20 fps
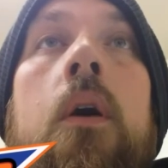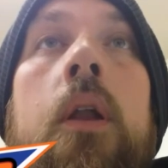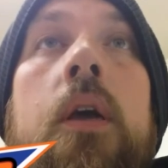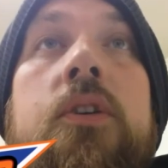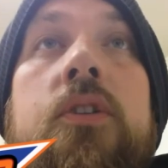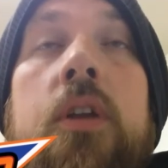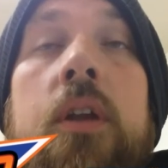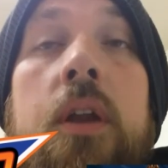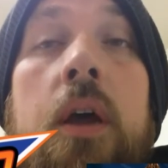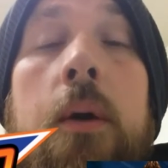
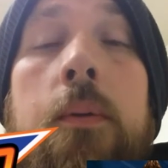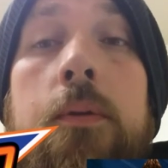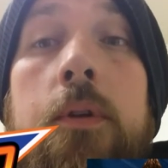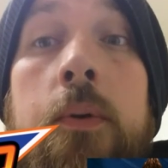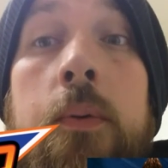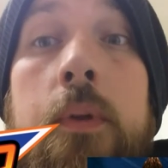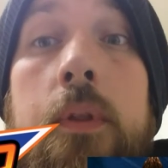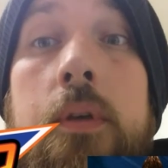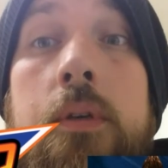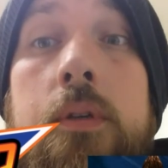unless they
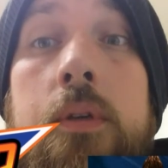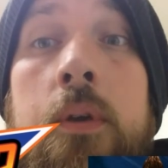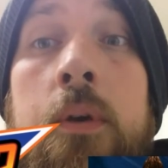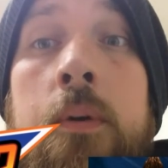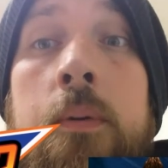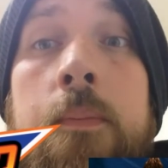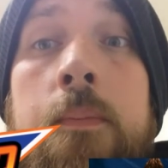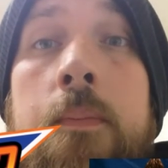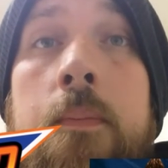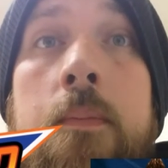don't do it this
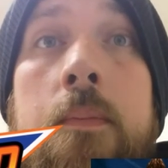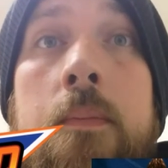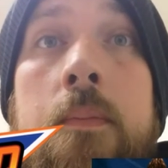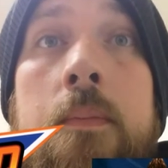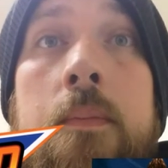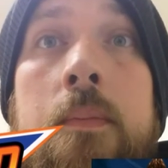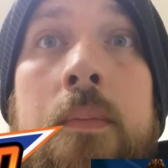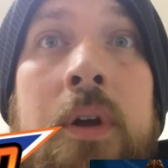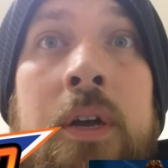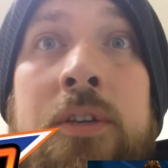time,
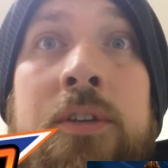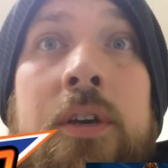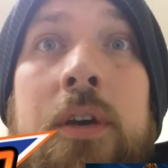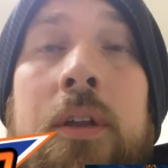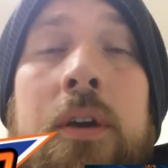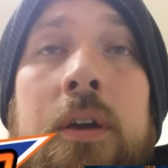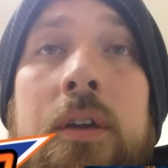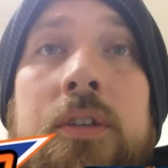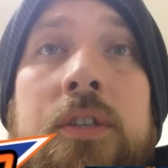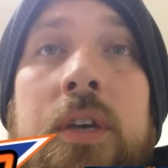it's
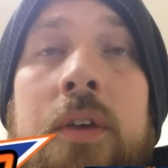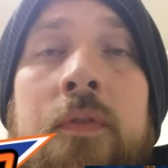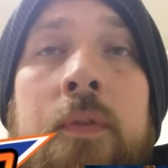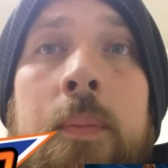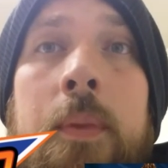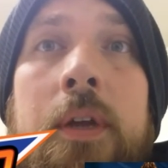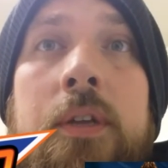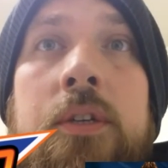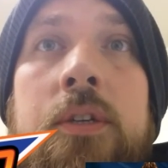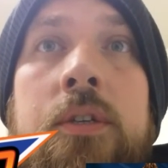going to go to
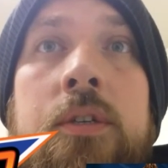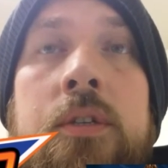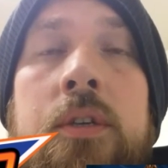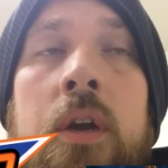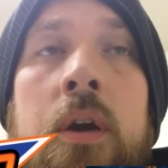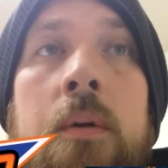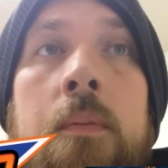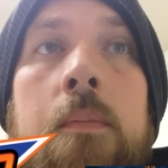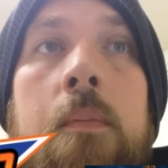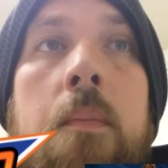seven matches.
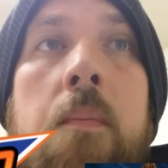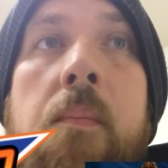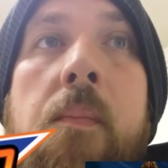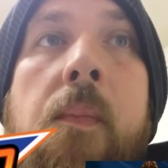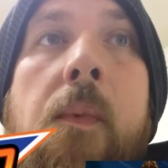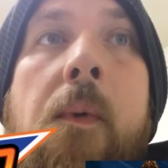So,